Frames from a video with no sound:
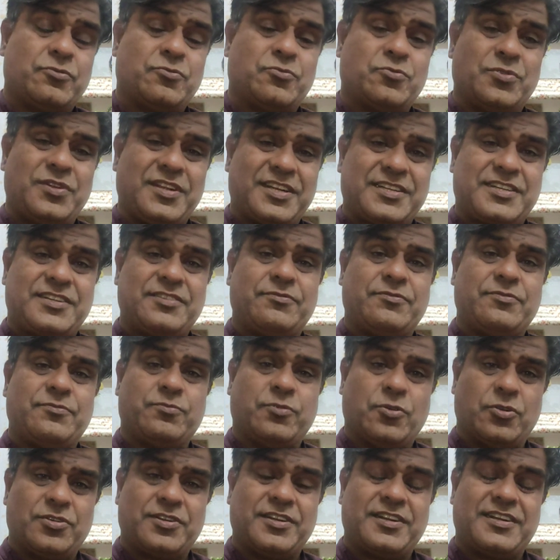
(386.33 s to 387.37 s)
collective
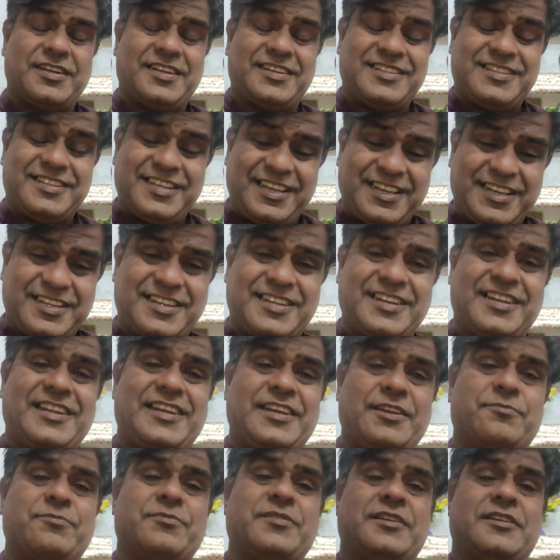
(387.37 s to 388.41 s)
border, they
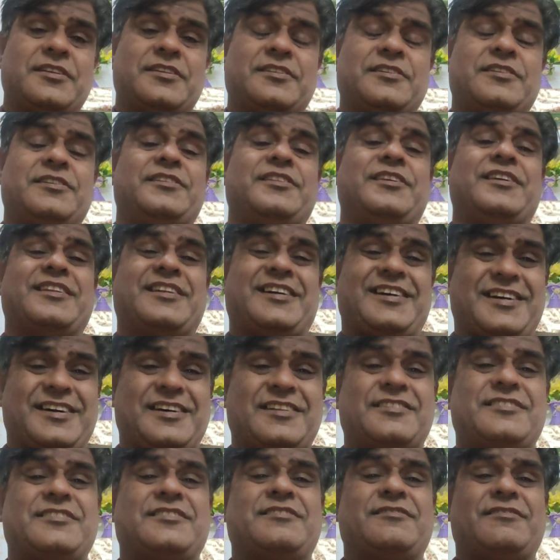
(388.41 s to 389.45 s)
claim there
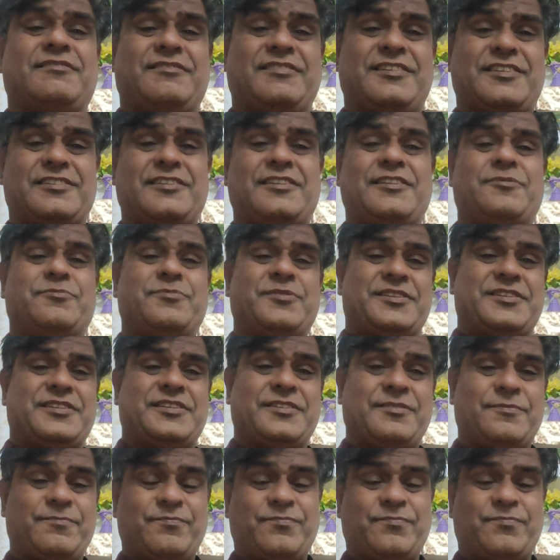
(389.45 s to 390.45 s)
are little bit